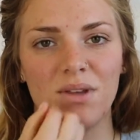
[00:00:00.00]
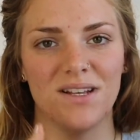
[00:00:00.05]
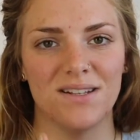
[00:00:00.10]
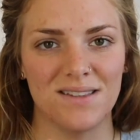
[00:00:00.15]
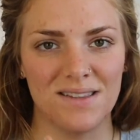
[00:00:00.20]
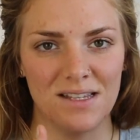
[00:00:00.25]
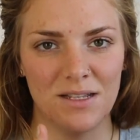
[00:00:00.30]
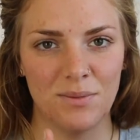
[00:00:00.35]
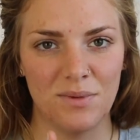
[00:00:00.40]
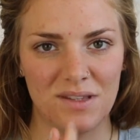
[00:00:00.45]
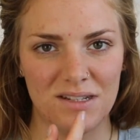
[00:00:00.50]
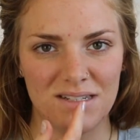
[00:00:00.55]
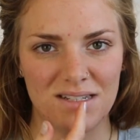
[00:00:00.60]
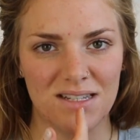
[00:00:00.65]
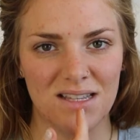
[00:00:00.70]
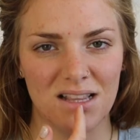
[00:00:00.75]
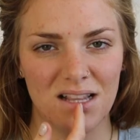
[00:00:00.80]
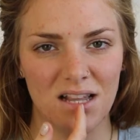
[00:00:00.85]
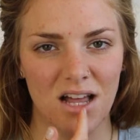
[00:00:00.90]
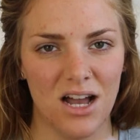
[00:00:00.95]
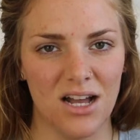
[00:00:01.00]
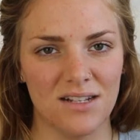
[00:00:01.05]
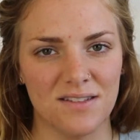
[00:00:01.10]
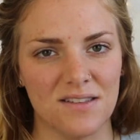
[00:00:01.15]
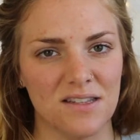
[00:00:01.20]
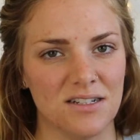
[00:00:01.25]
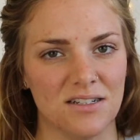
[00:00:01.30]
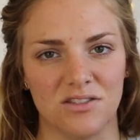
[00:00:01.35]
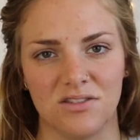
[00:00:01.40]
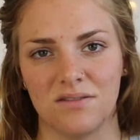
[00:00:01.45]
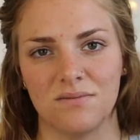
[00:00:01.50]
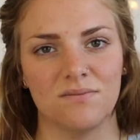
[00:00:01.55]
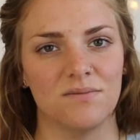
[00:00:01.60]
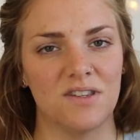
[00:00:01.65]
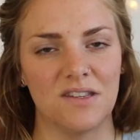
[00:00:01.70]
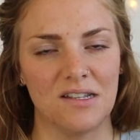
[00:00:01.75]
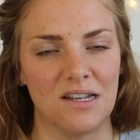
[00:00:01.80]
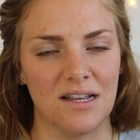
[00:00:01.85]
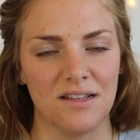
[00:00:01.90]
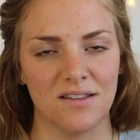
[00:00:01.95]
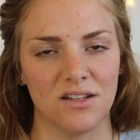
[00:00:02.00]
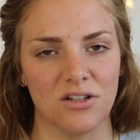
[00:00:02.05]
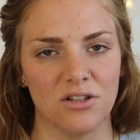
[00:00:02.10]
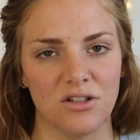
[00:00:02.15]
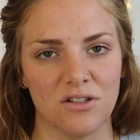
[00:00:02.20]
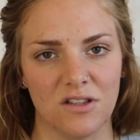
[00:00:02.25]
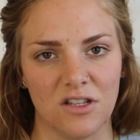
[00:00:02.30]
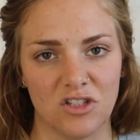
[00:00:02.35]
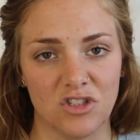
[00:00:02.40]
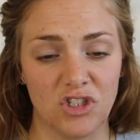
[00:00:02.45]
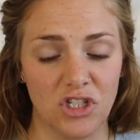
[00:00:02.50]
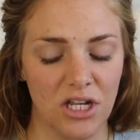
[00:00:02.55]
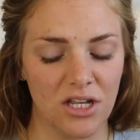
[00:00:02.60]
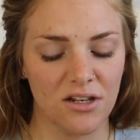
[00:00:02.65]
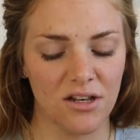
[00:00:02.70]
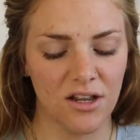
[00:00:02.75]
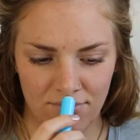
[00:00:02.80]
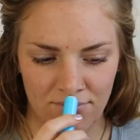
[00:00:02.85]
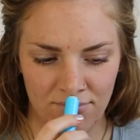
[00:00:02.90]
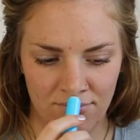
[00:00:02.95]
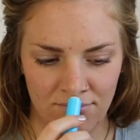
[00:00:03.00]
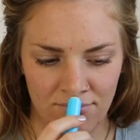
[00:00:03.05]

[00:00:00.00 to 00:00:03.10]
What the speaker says: it seeps into the lines and it stays there. It looks like shit.